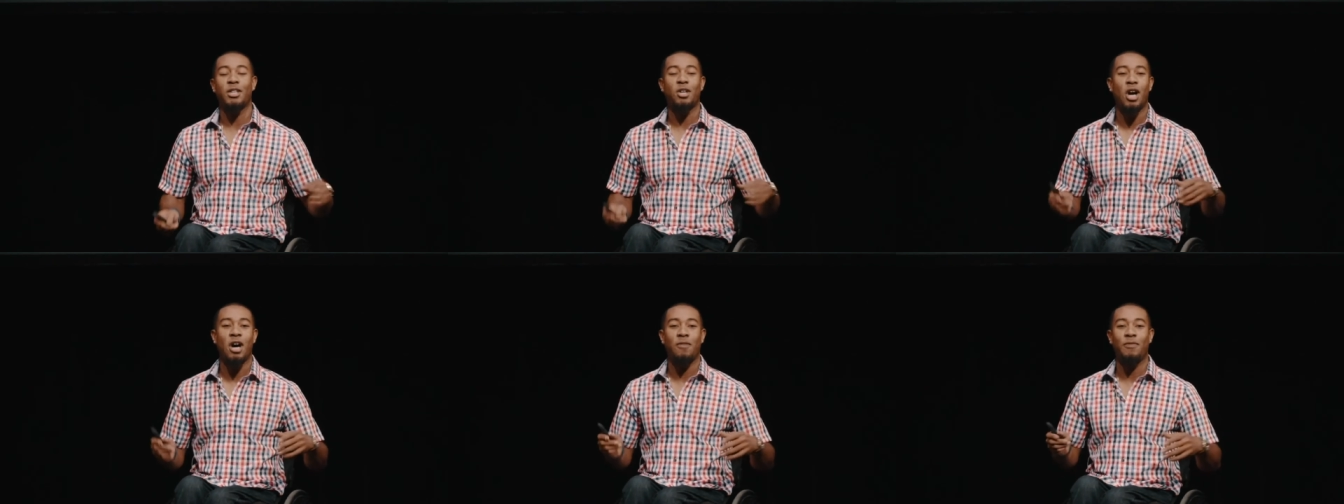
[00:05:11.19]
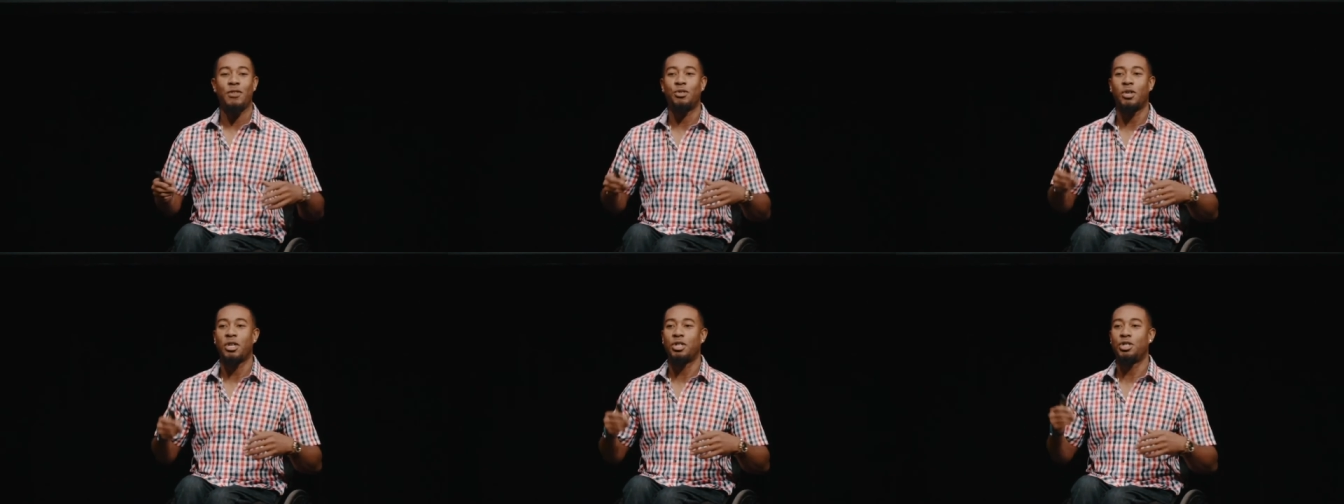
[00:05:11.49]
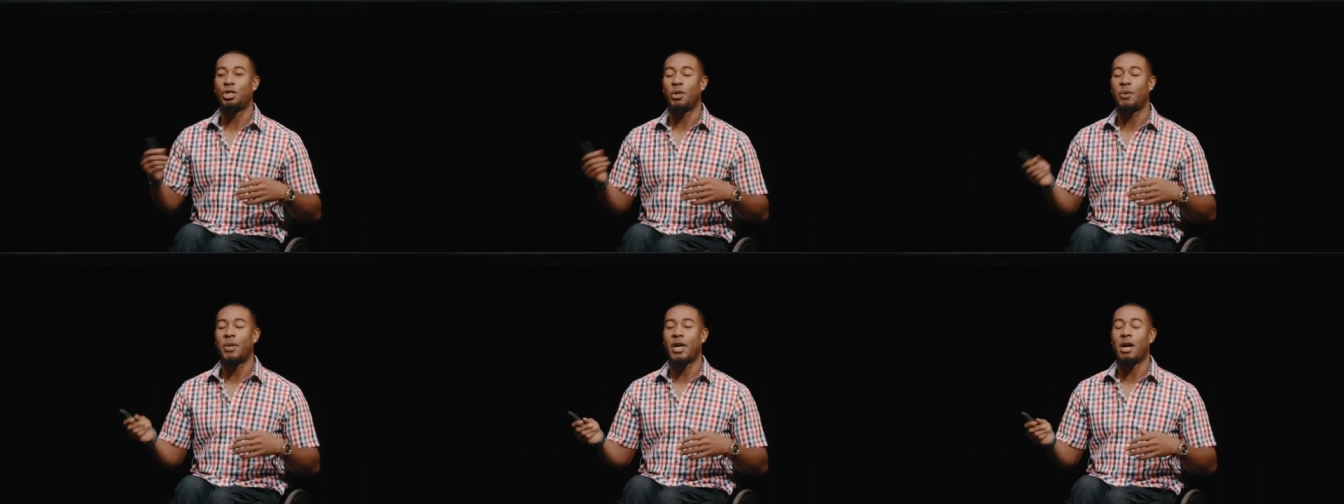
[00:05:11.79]
The coffee truck
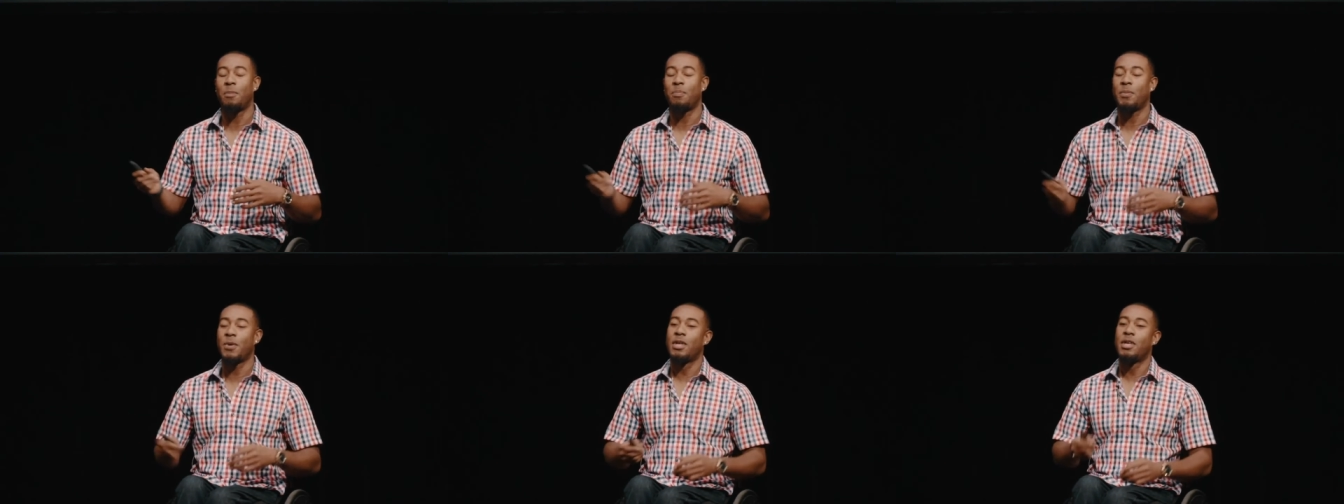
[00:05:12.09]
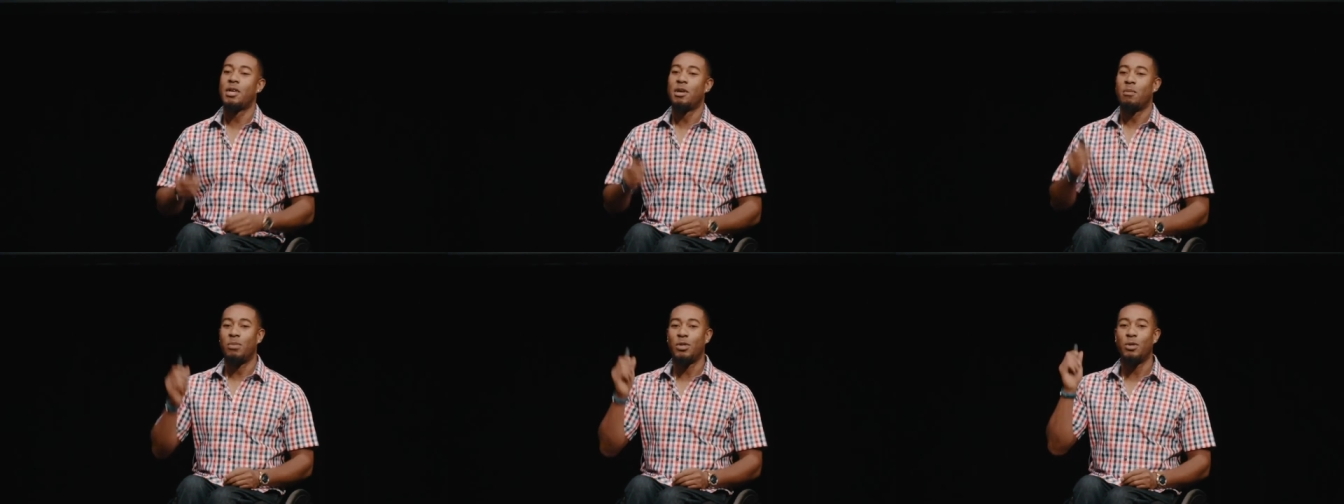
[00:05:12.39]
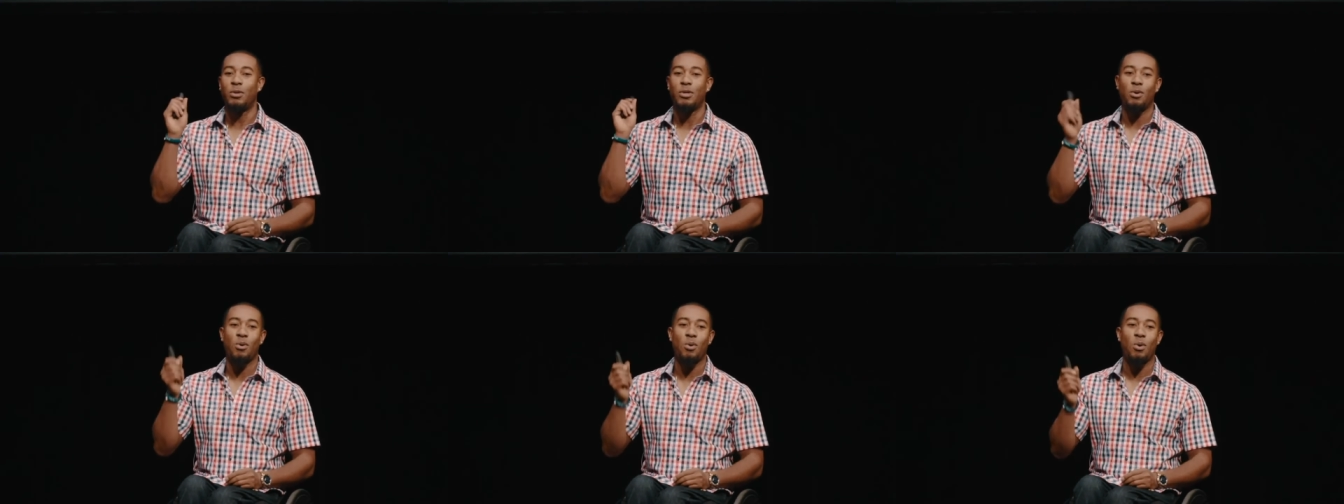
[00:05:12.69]
showed up,
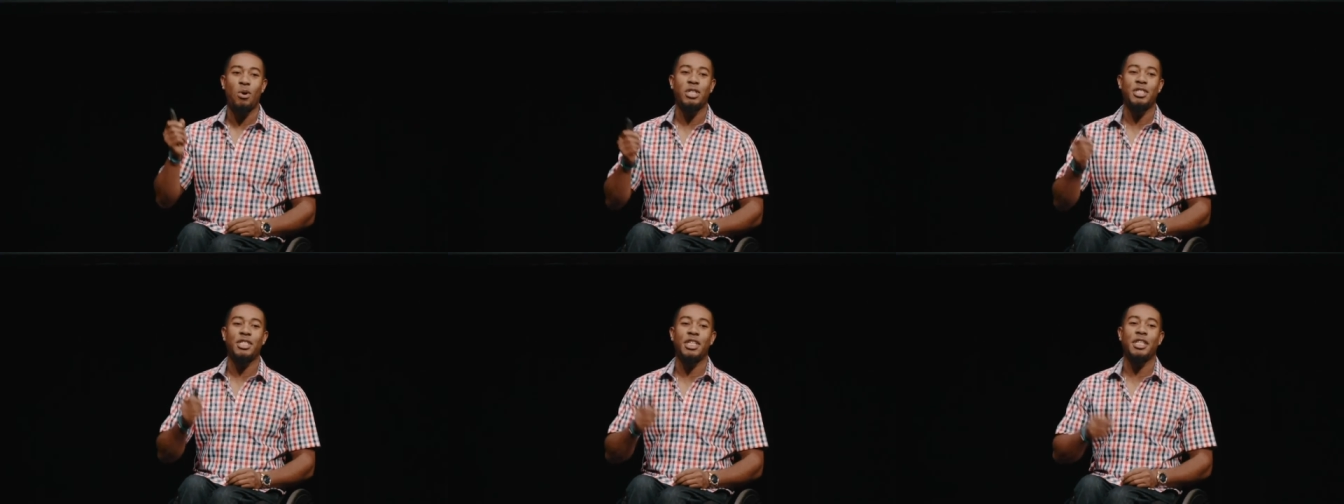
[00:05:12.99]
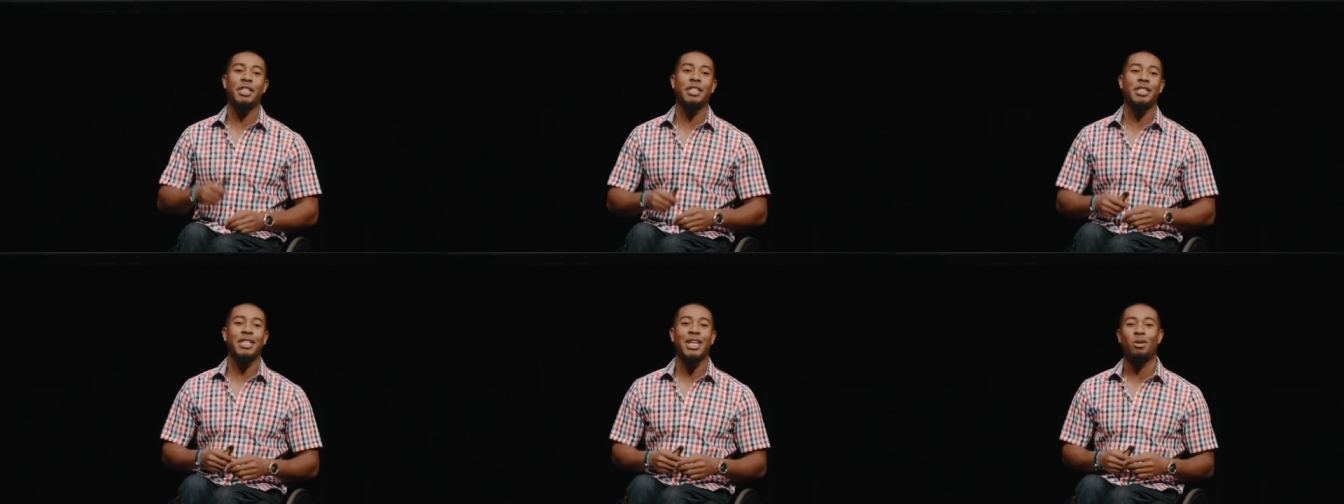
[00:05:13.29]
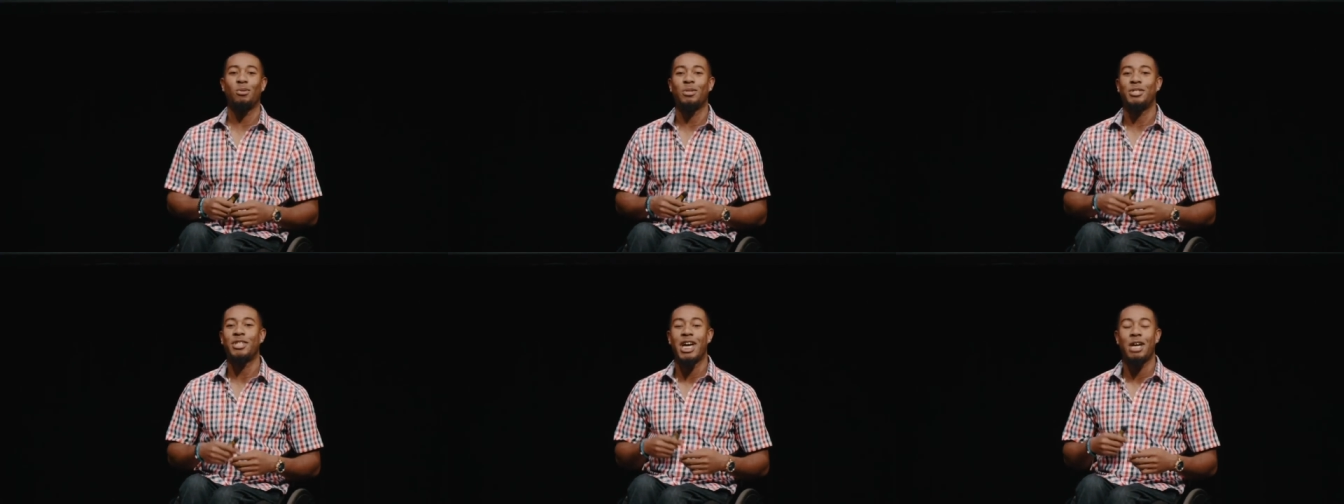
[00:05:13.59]
blew the horn, signaling that
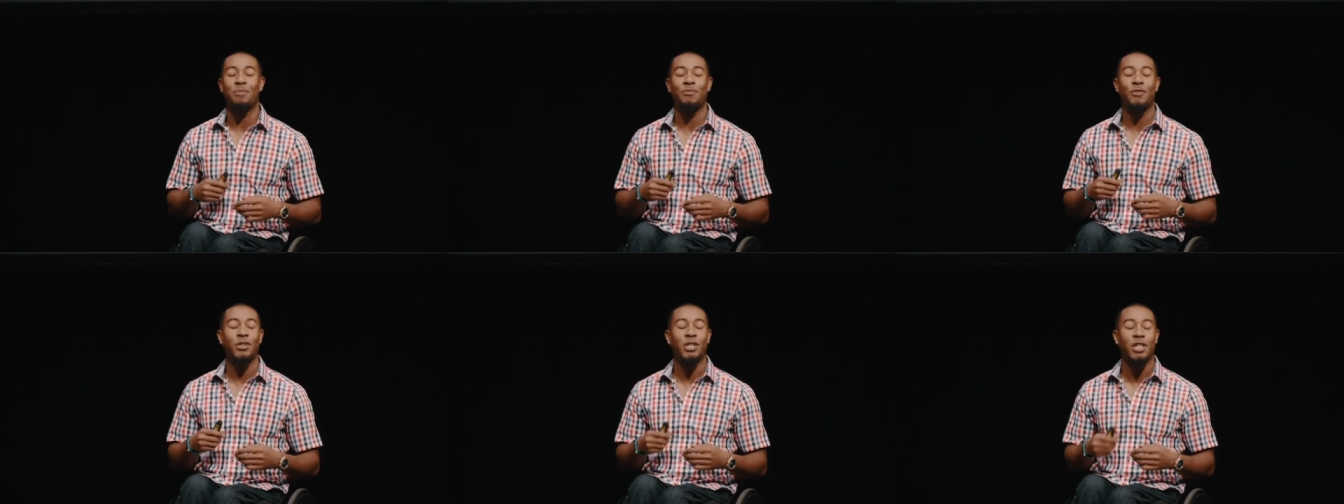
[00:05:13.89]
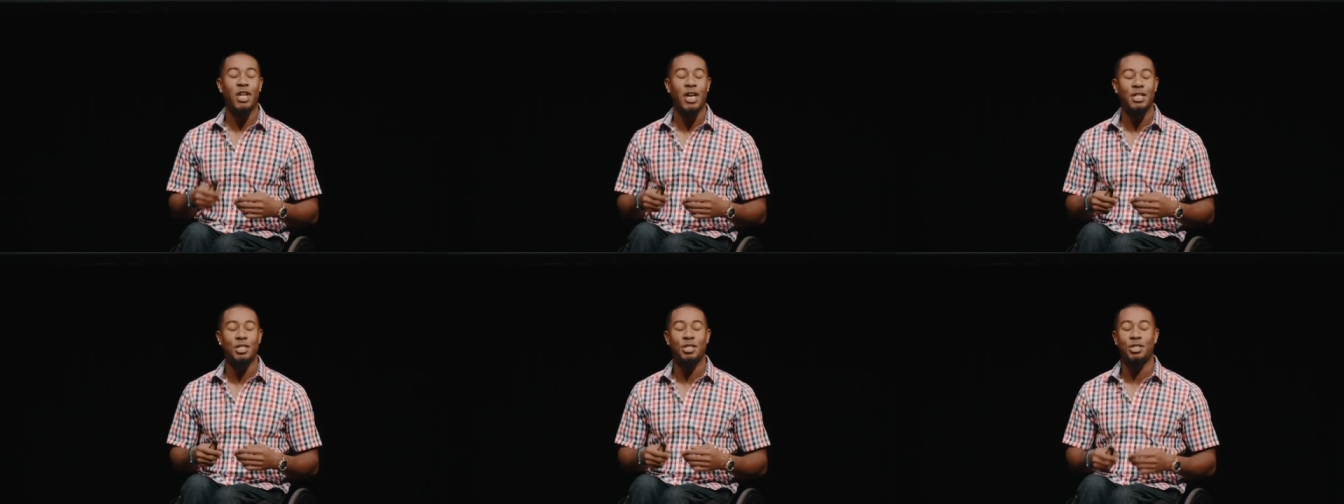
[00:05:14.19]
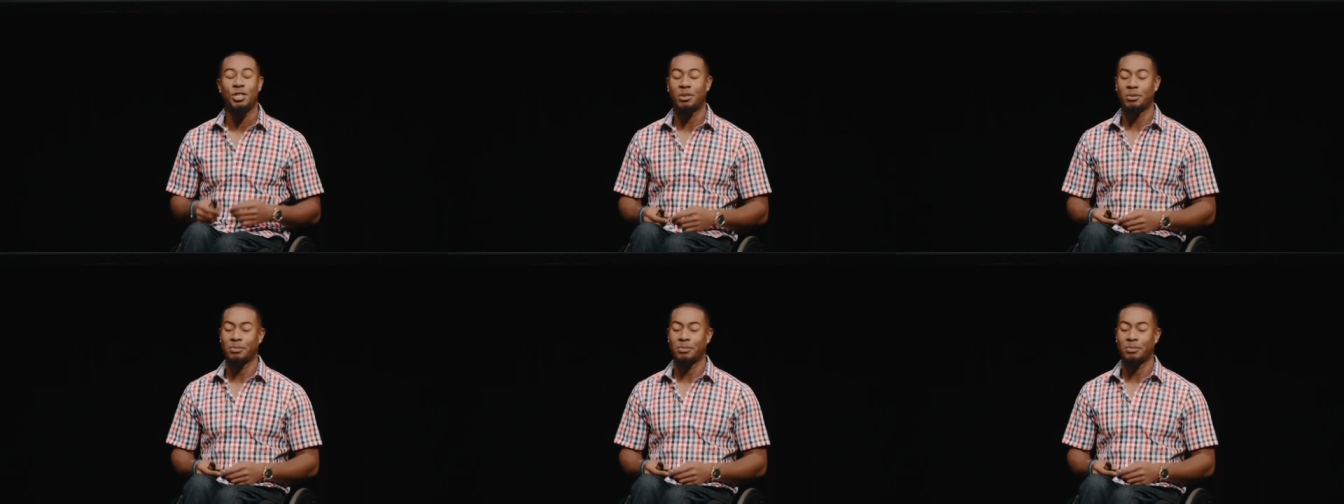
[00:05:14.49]
it was time for lunch.